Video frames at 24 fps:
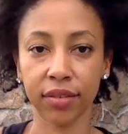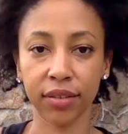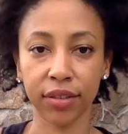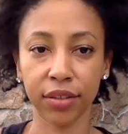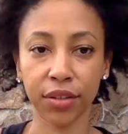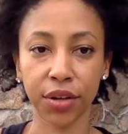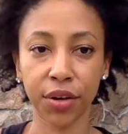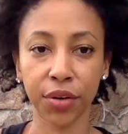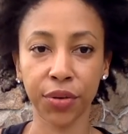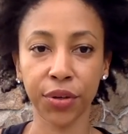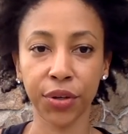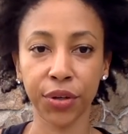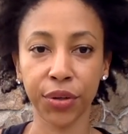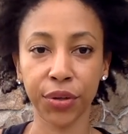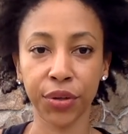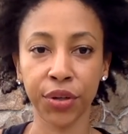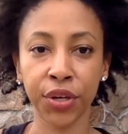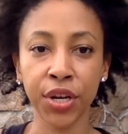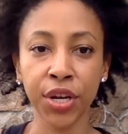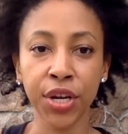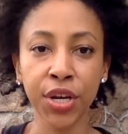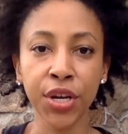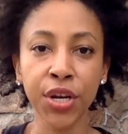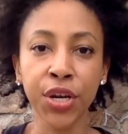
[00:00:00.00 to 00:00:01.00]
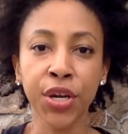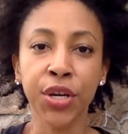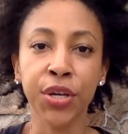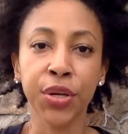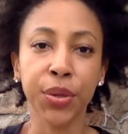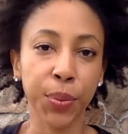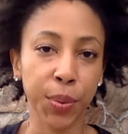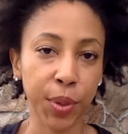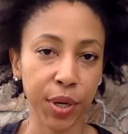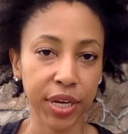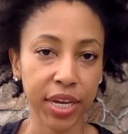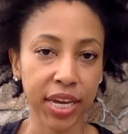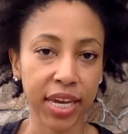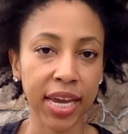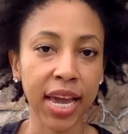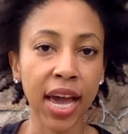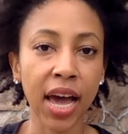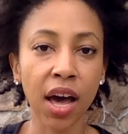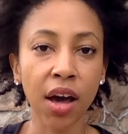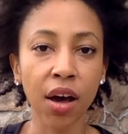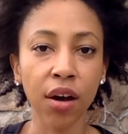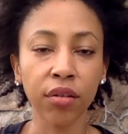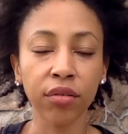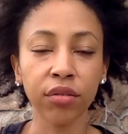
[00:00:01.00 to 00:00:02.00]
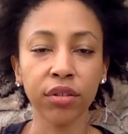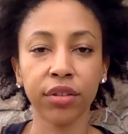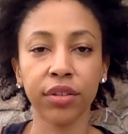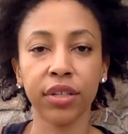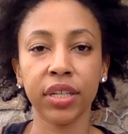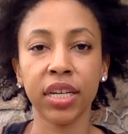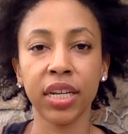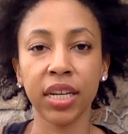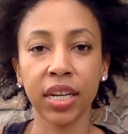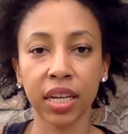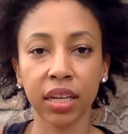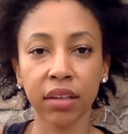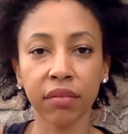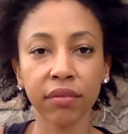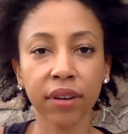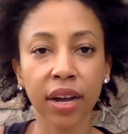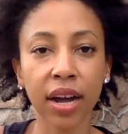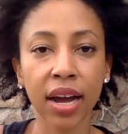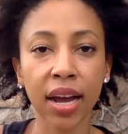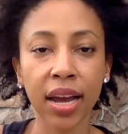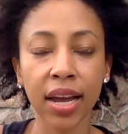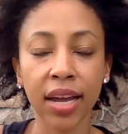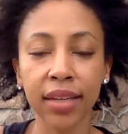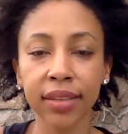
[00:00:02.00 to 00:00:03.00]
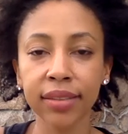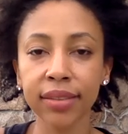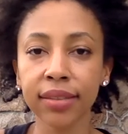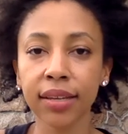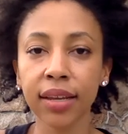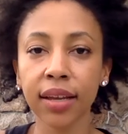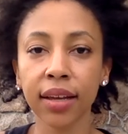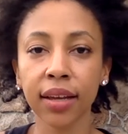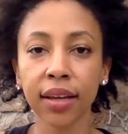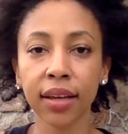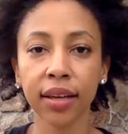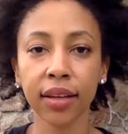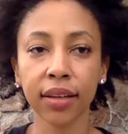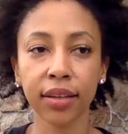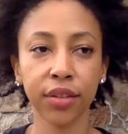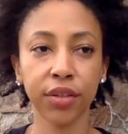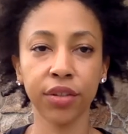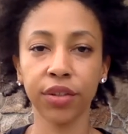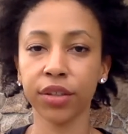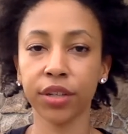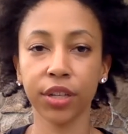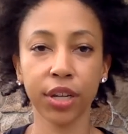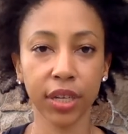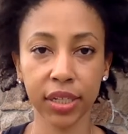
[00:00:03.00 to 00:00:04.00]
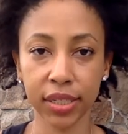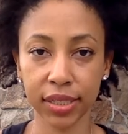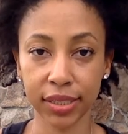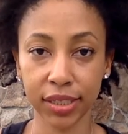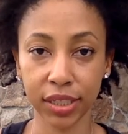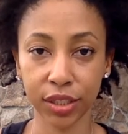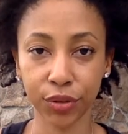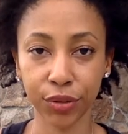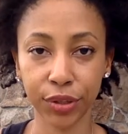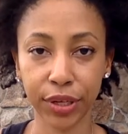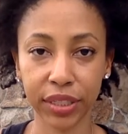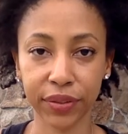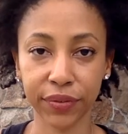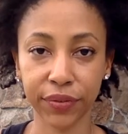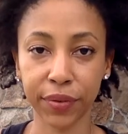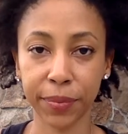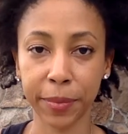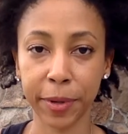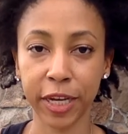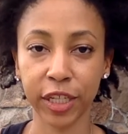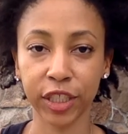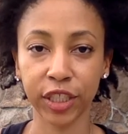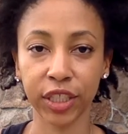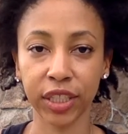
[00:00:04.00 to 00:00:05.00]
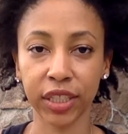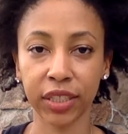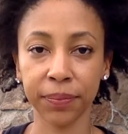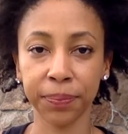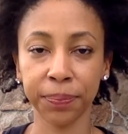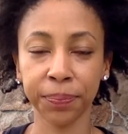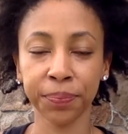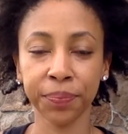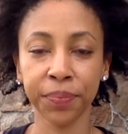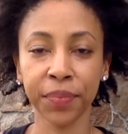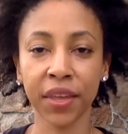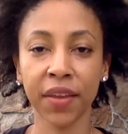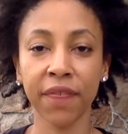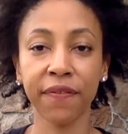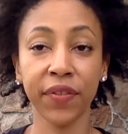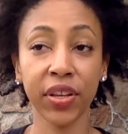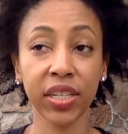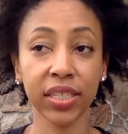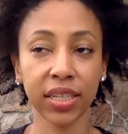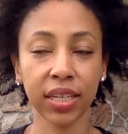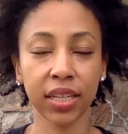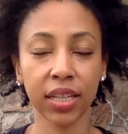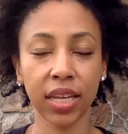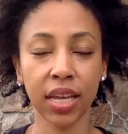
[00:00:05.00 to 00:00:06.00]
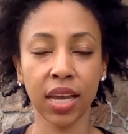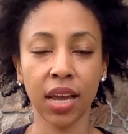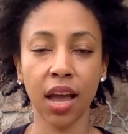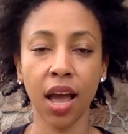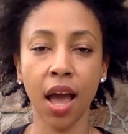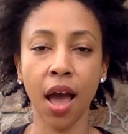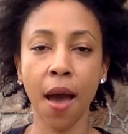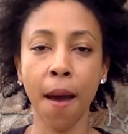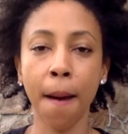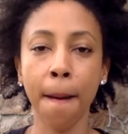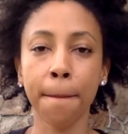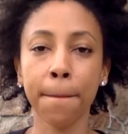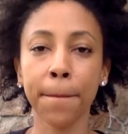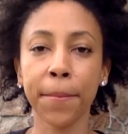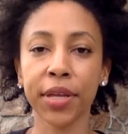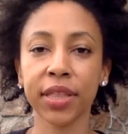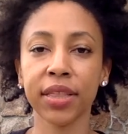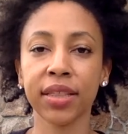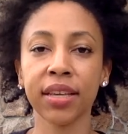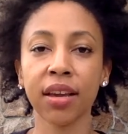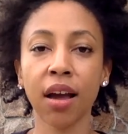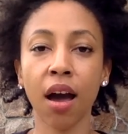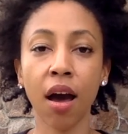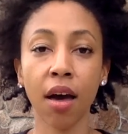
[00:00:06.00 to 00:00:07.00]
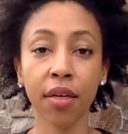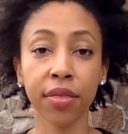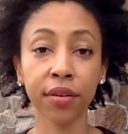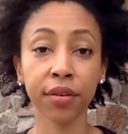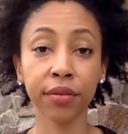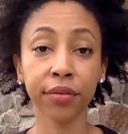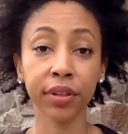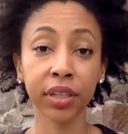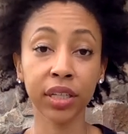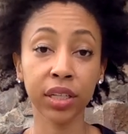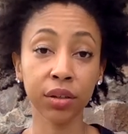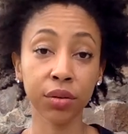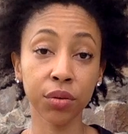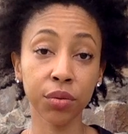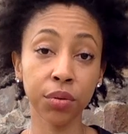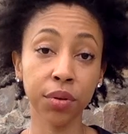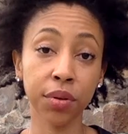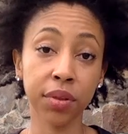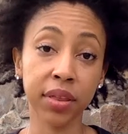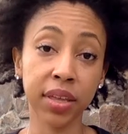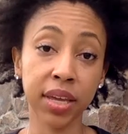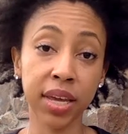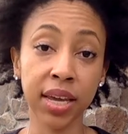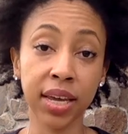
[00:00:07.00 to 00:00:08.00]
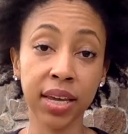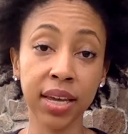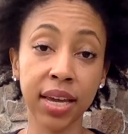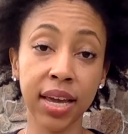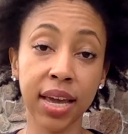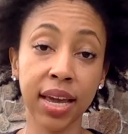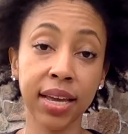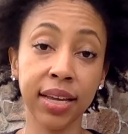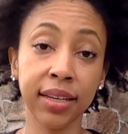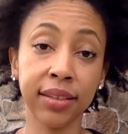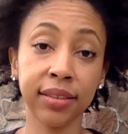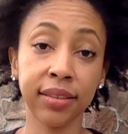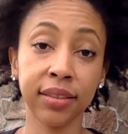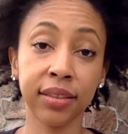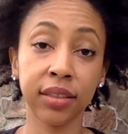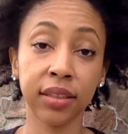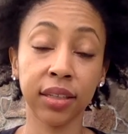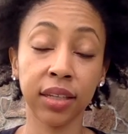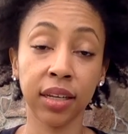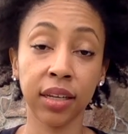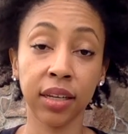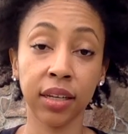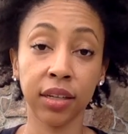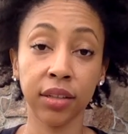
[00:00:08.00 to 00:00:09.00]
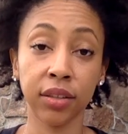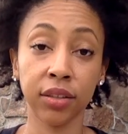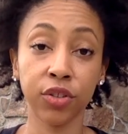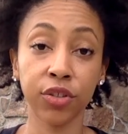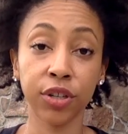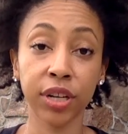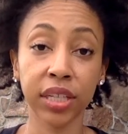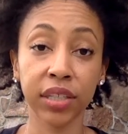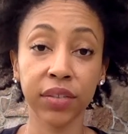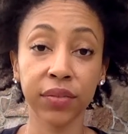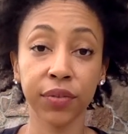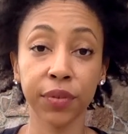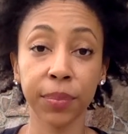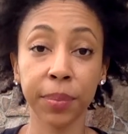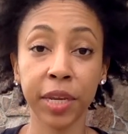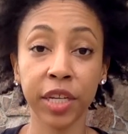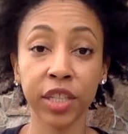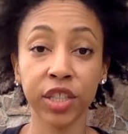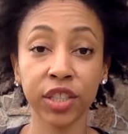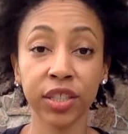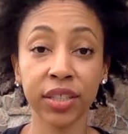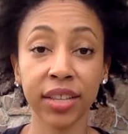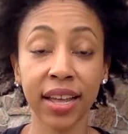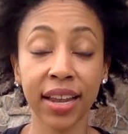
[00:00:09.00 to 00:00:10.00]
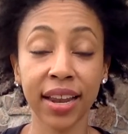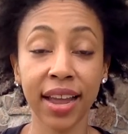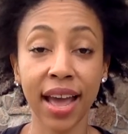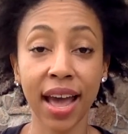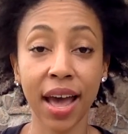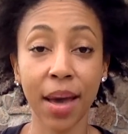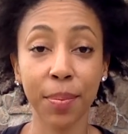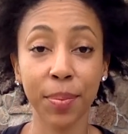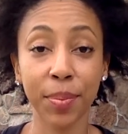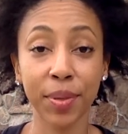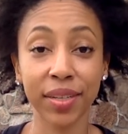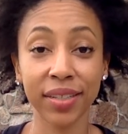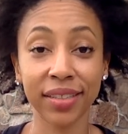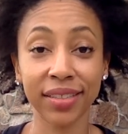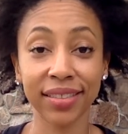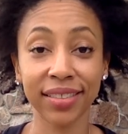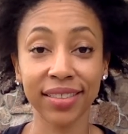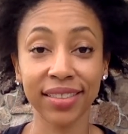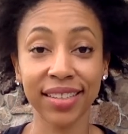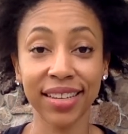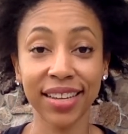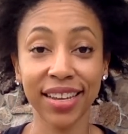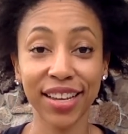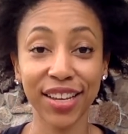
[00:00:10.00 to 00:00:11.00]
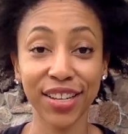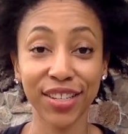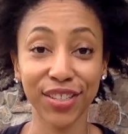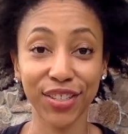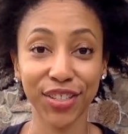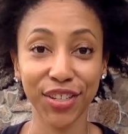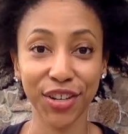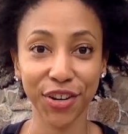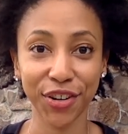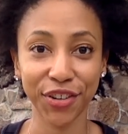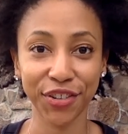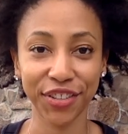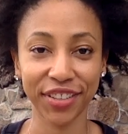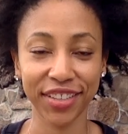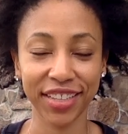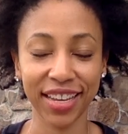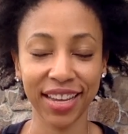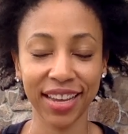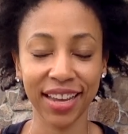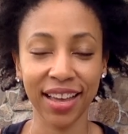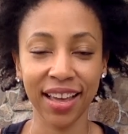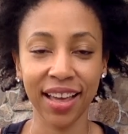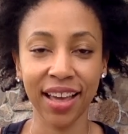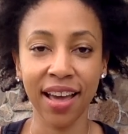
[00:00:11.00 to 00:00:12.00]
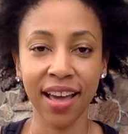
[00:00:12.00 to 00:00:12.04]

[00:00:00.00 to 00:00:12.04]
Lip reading: You're working out, you're eating right, you're going to see a transformation physically. But the other really cool thing is the transformation that happens internally.